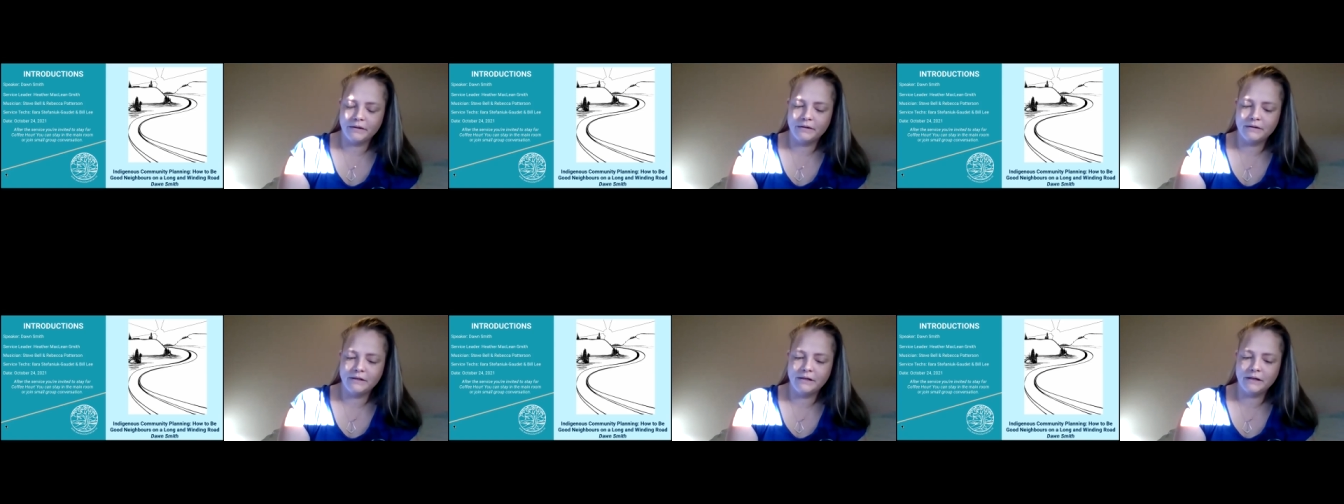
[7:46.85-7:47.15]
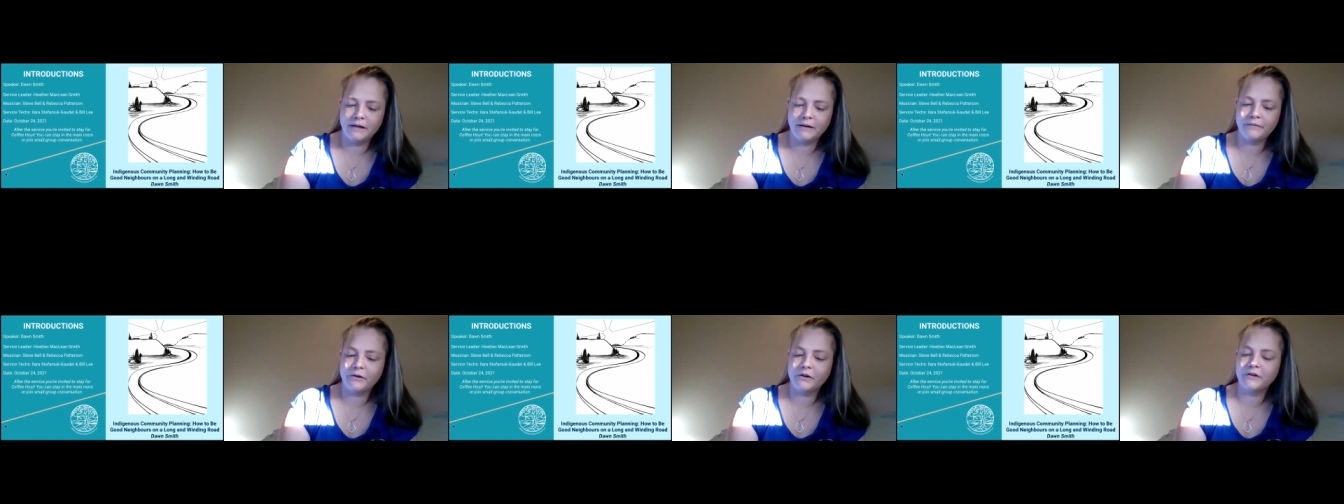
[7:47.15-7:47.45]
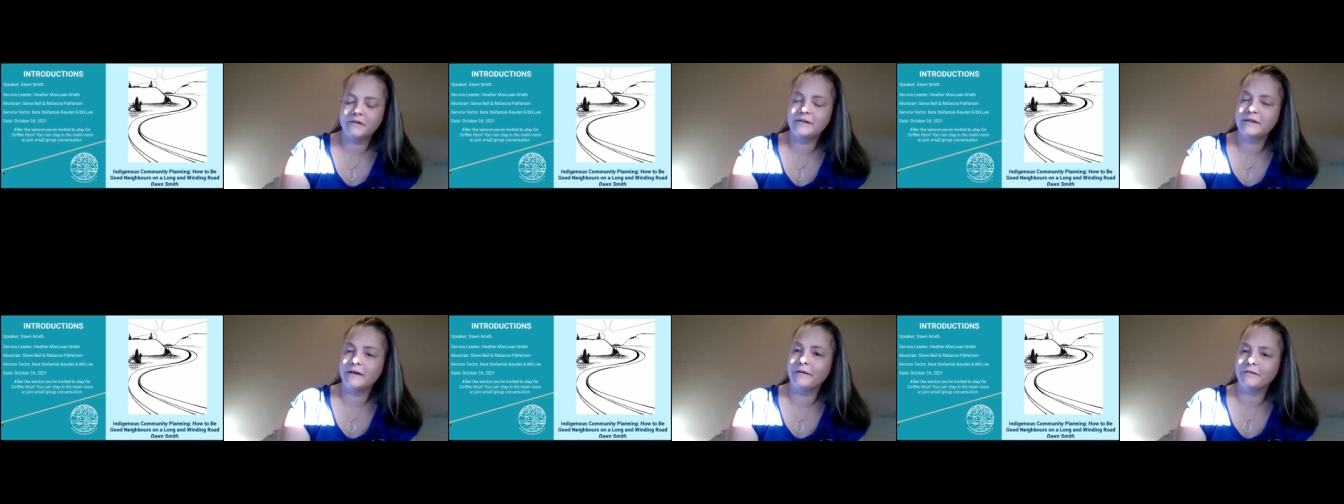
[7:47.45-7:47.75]
to give
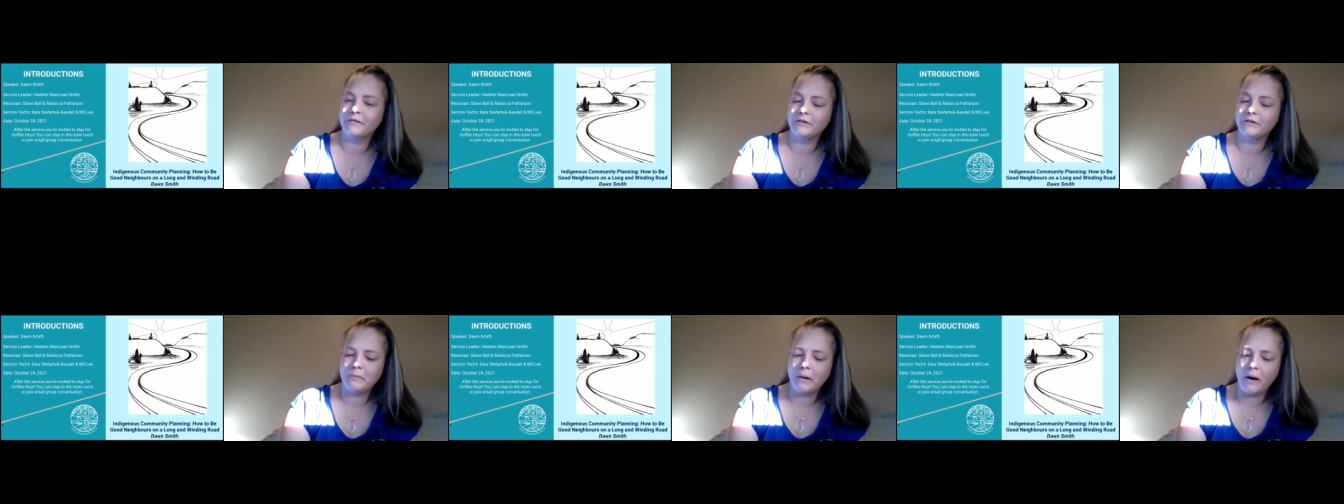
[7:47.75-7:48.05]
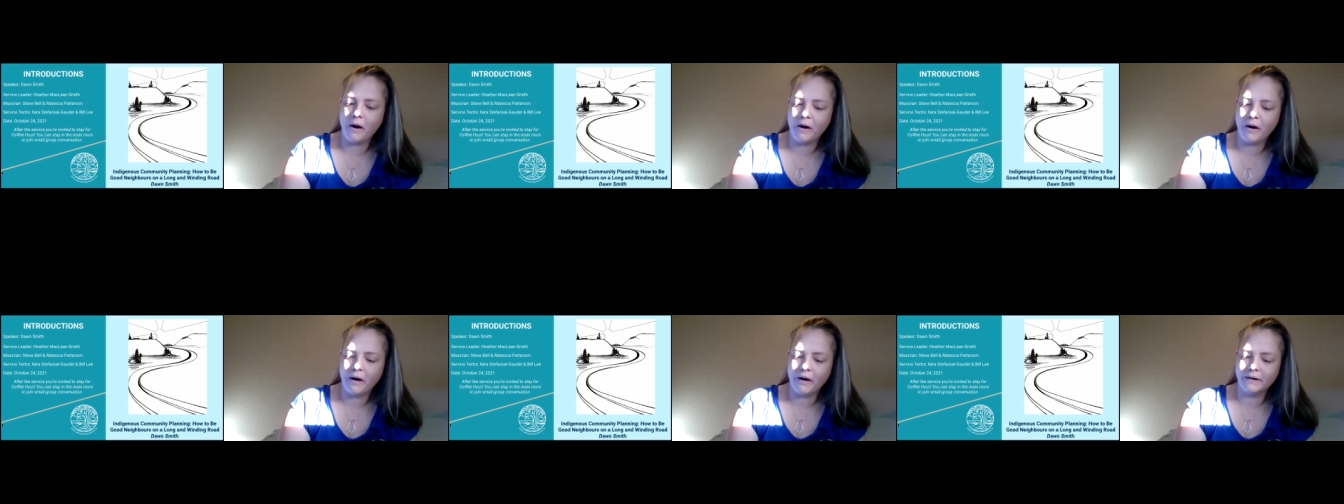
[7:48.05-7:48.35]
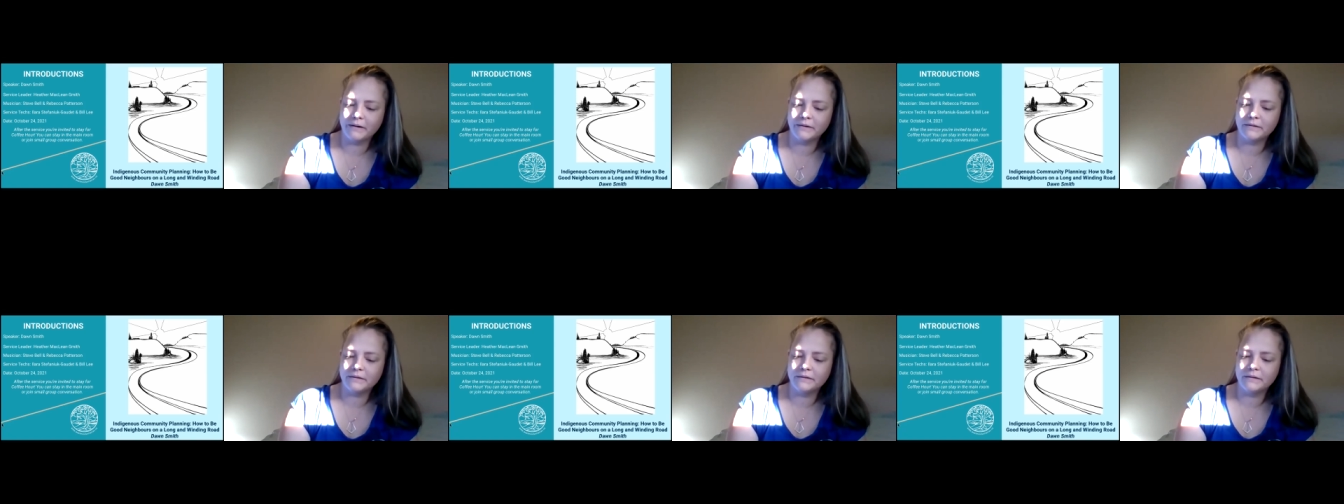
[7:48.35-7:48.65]
ourselves
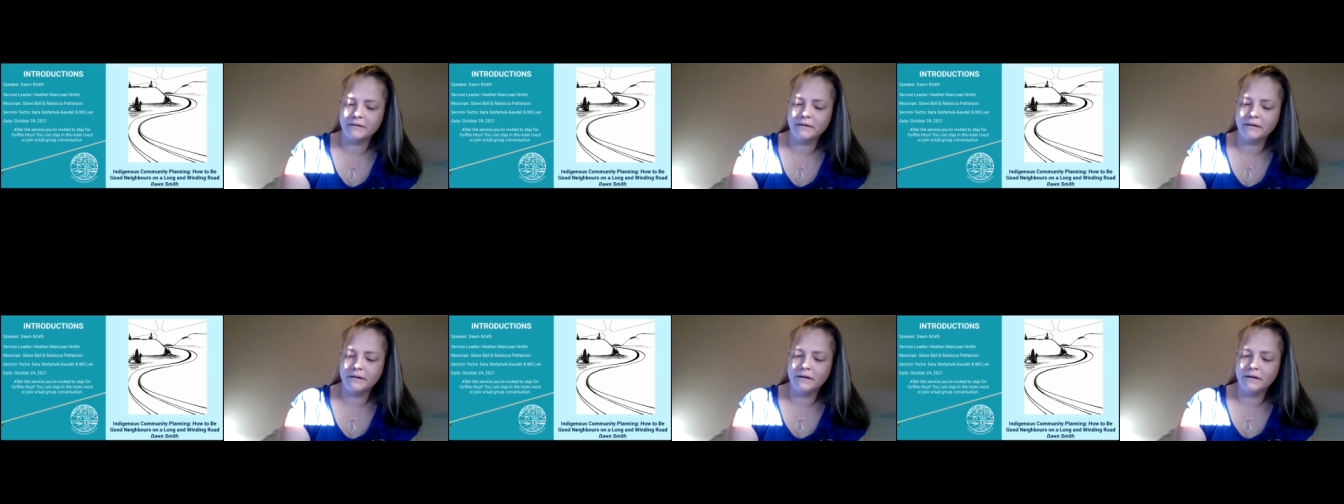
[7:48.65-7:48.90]
pause,